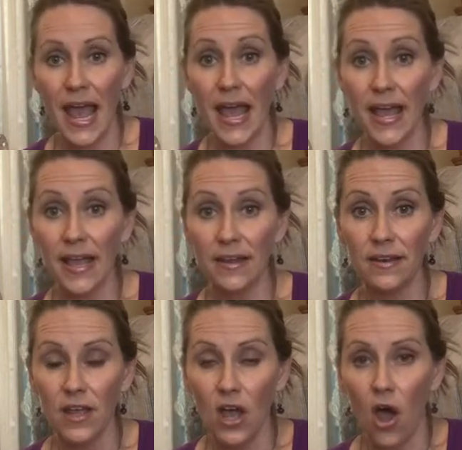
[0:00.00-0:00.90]

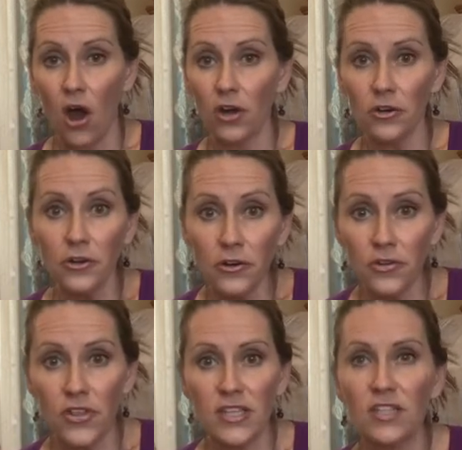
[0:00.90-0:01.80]
And our
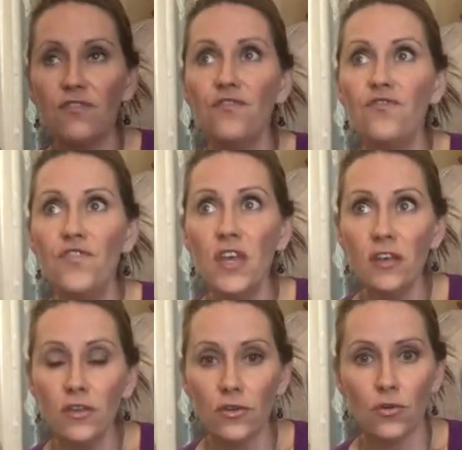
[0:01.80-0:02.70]
earth is
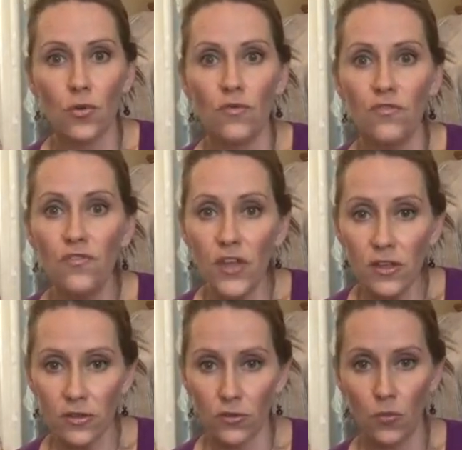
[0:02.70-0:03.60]
filled
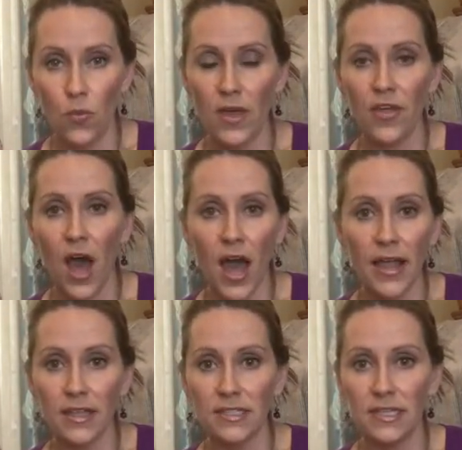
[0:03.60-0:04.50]
with
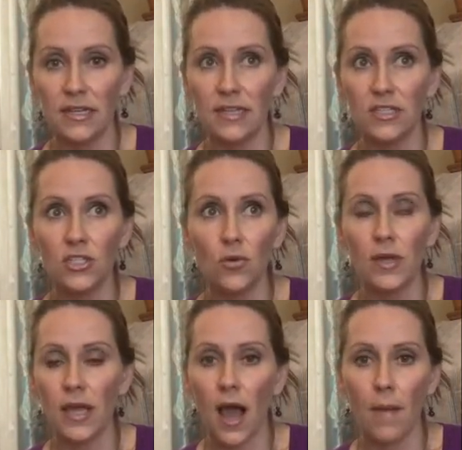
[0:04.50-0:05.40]
ions and is
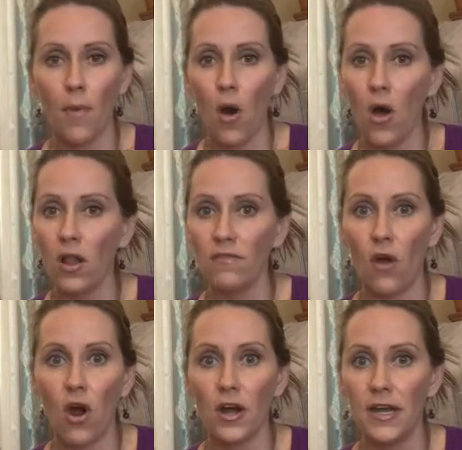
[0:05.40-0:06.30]
soaking up all of
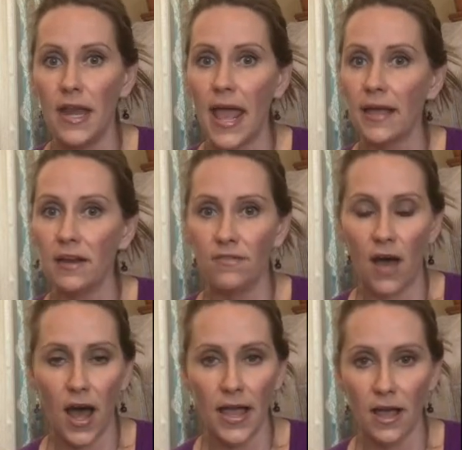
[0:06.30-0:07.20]
our negative
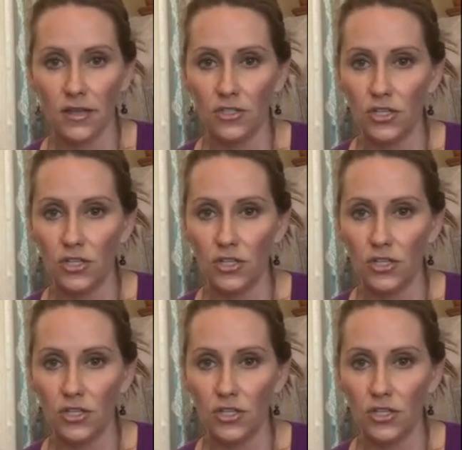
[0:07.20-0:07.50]
ions.